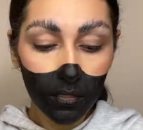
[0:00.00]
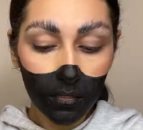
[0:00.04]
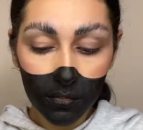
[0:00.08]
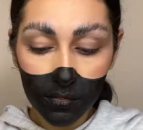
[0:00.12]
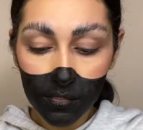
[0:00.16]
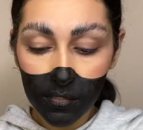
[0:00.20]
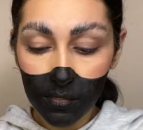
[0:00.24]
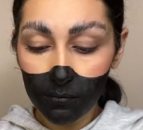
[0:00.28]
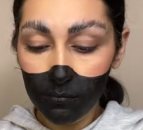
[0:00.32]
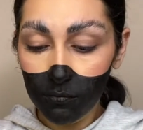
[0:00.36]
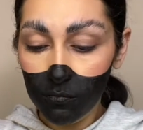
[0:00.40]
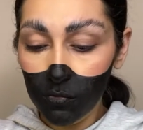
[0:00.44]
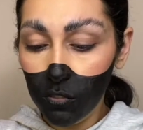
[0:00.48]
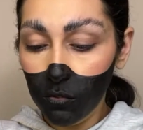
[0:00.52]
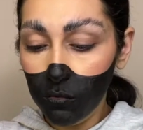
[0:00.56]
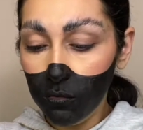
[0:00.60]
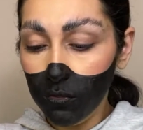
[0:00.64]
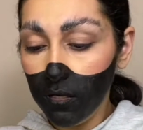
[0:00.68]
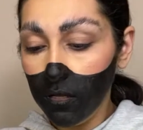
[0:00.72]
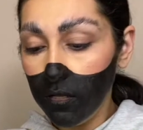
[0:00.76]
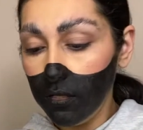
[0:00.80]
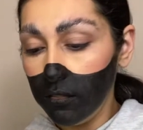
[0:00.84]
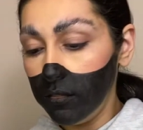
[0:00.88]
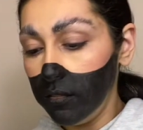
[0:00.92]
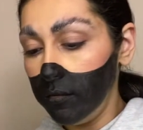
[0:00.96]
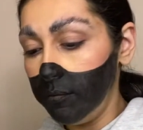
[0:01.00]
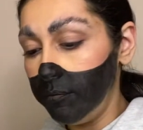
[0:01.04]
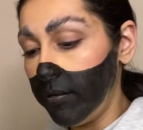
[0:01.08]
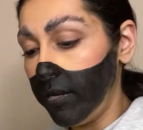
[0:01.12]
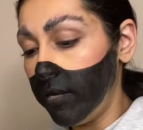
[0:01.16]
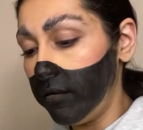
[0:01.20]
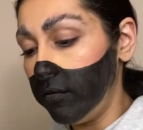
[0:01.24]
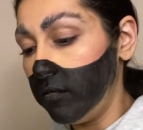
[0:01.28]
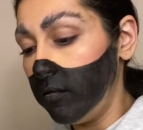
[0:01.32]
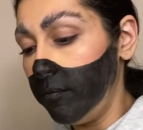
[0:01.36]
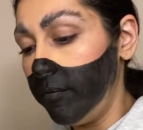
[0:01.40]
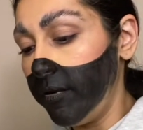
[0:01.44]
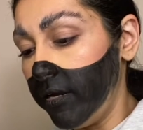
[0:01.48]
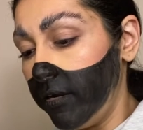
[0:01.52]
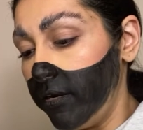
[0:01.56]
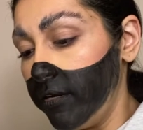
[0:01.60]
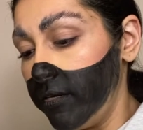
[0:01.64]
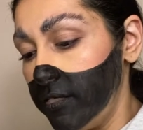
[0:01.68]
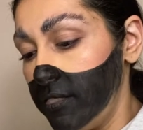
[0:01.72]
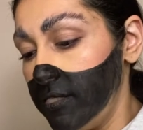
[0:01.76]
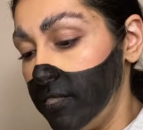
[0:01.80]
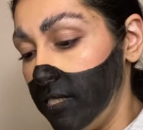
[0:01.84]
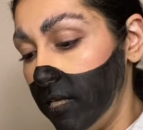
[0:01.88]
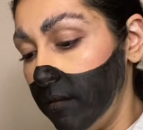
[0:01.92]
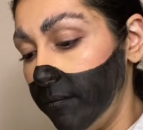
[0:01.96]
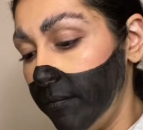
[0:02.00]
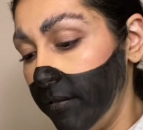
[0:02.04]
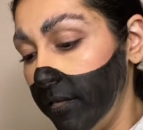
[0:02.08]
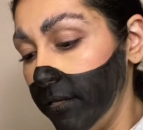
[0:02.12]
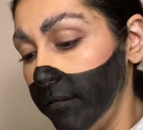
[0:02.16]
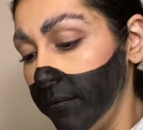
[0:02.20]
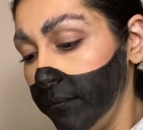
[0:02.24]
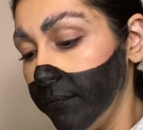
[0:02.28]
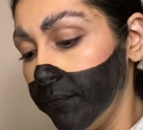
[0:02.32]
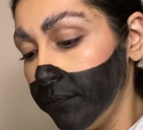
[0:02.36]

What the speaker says: Some no color powder by RCMA,